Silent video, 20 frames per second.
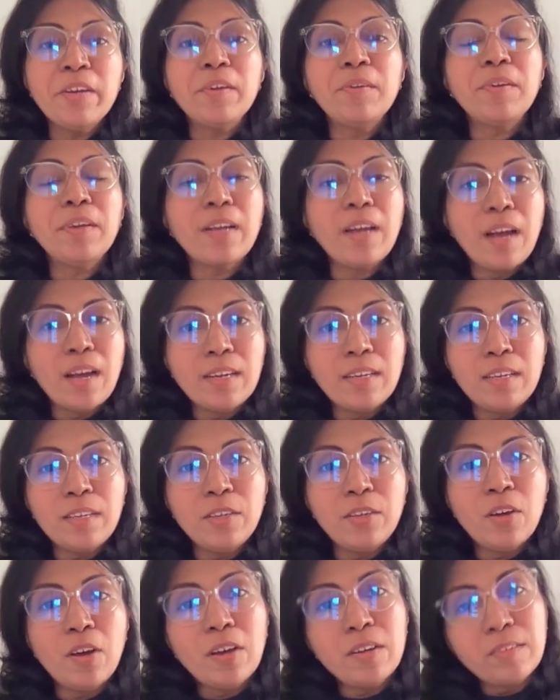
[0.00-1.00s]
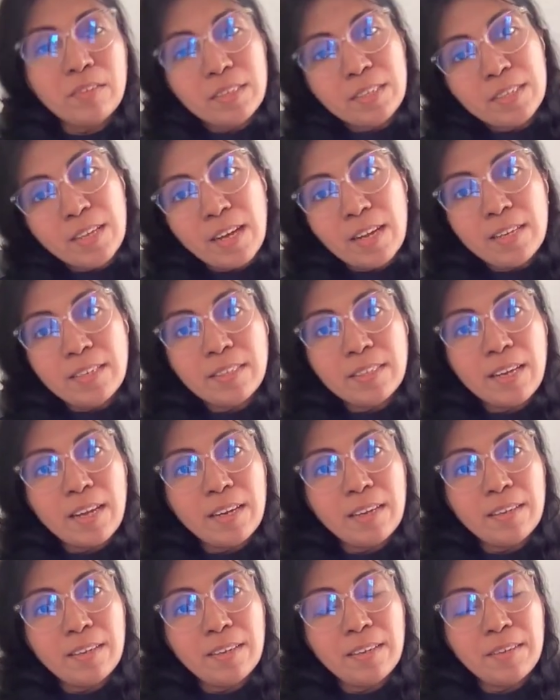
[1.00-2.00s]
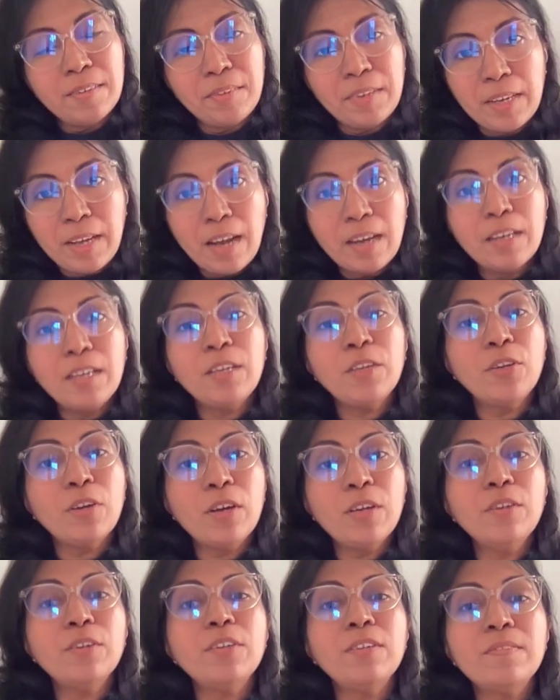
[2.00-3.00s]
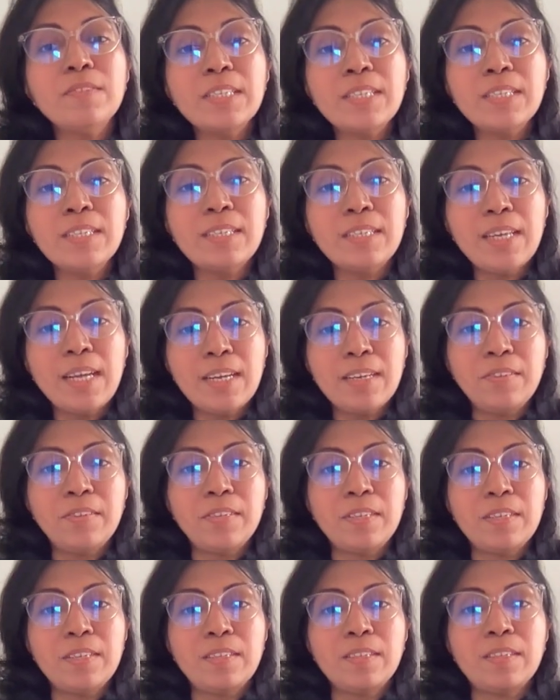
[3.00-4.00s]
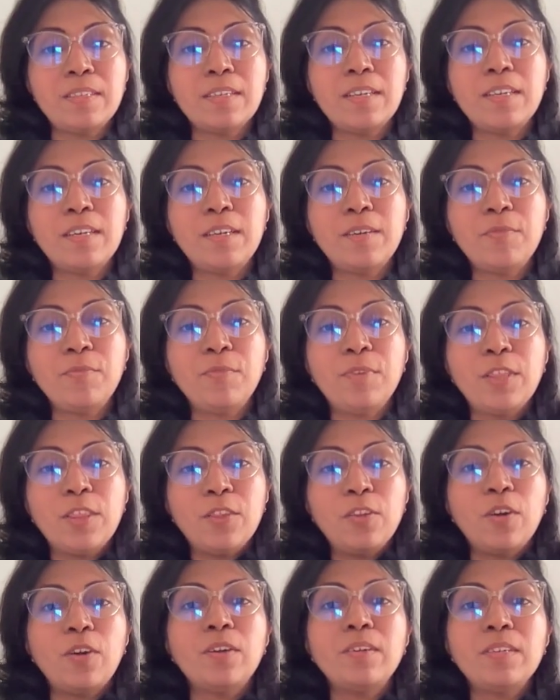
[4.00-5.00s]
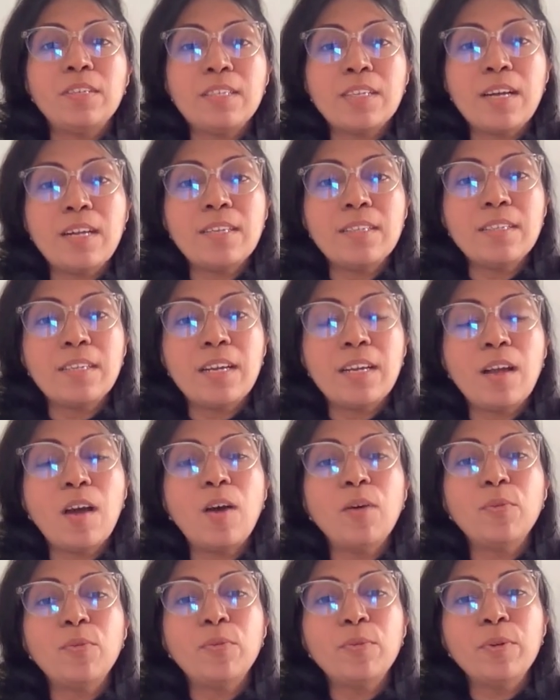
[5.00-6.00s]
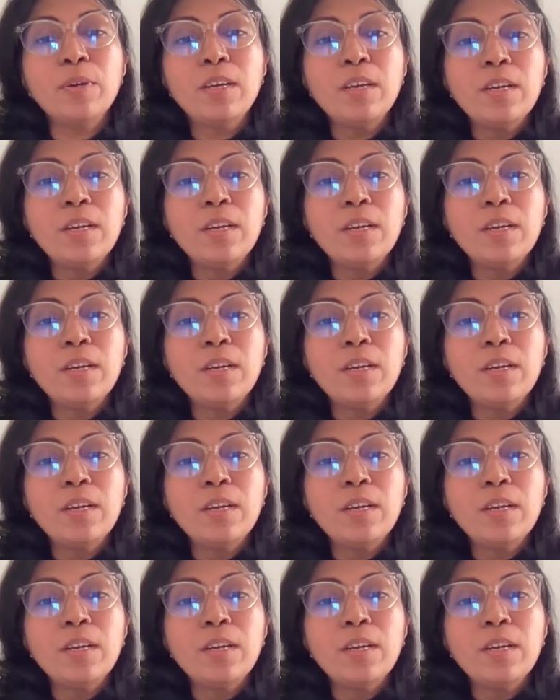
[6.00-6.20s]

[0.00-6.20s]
regarding your results and regarding your university entrance with your results and how